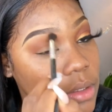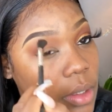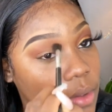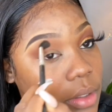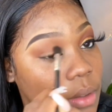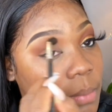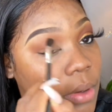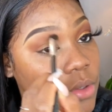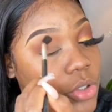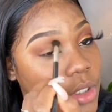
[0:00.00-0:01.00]
circular
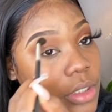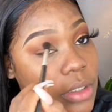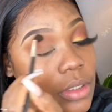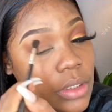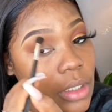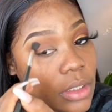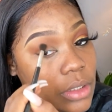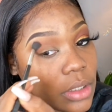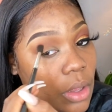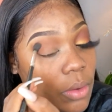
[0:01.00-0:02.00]
motions.
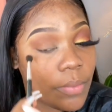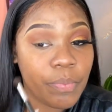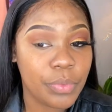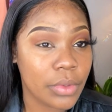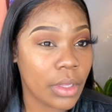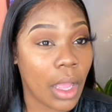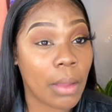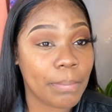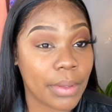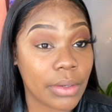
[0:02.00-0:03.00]
So
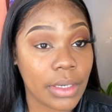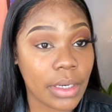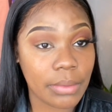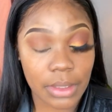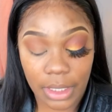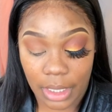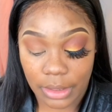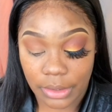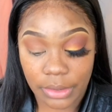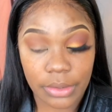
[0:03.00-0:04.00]
I'm building up the
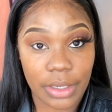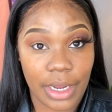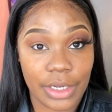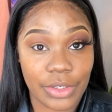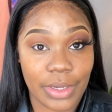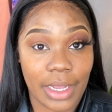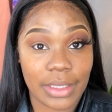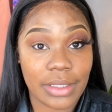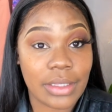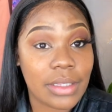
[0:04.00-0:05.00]
color, as you
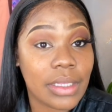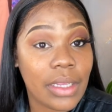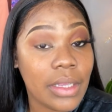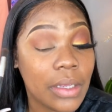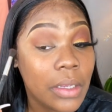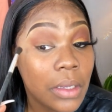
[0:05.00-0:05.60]
guys can see.